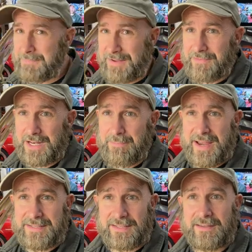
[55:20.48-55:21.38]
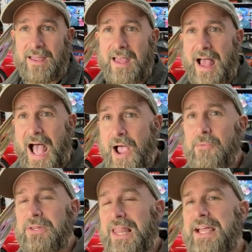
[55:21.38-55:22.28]
even going to paint it. I
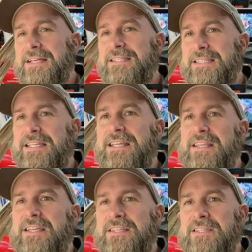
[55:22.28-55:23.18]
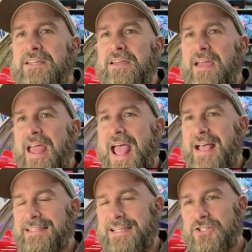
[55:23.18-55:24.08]
would like to see this
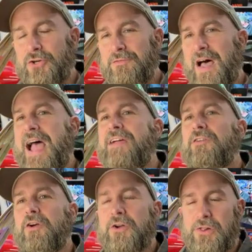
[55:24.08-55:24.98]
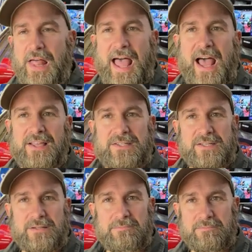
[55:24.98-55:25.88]
as a survivor
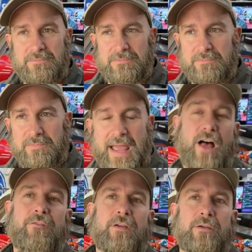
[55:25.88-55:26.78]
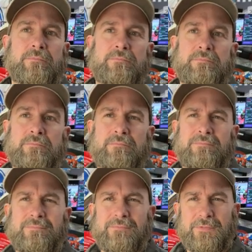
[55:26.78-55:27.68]
class Alfa.
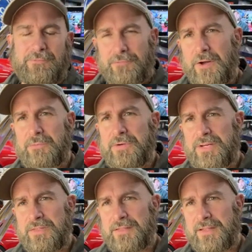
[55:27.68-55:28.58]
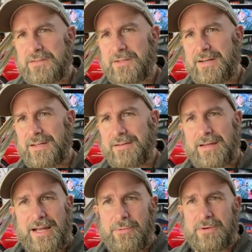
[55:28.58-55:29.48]
Fred, do you think that's a good idea?
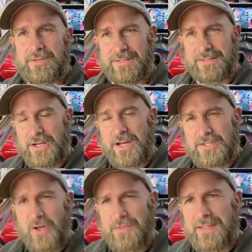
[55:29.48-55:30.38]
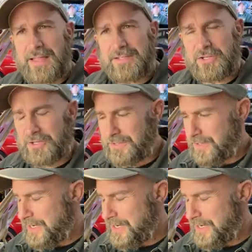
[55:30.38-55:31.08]
Anyone? Do you guys all think that's a good